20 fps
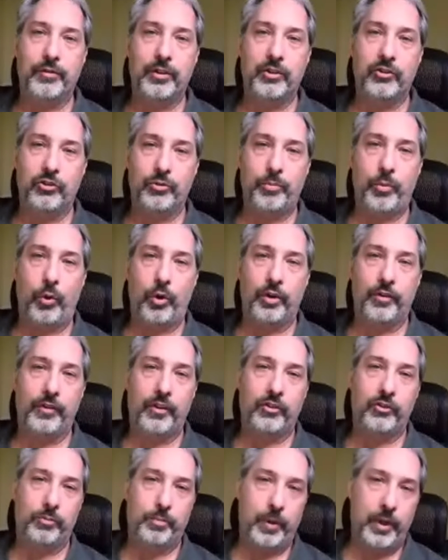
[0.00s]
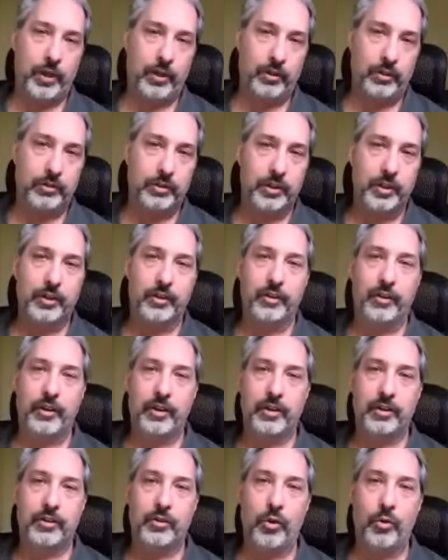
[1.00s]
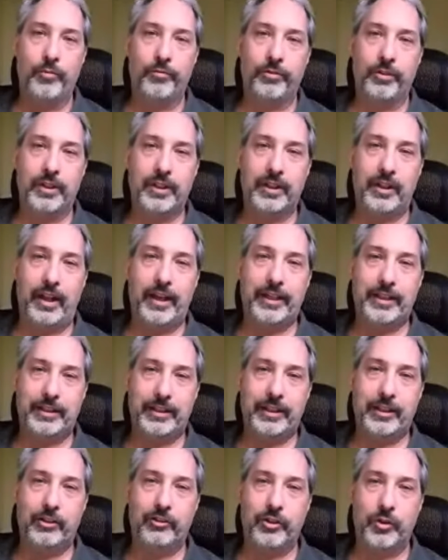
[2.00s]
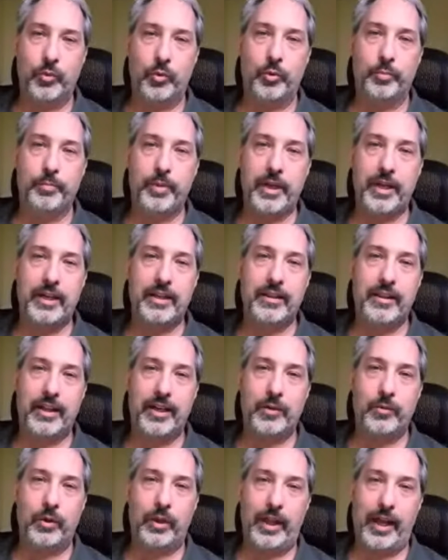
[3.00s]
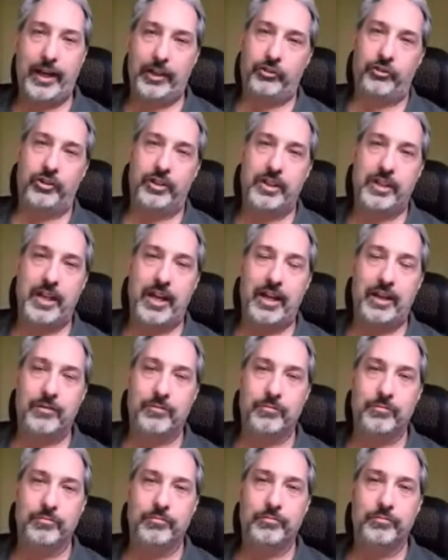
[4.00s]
in support of this bill, the hopefully likelier it will be that it will actually get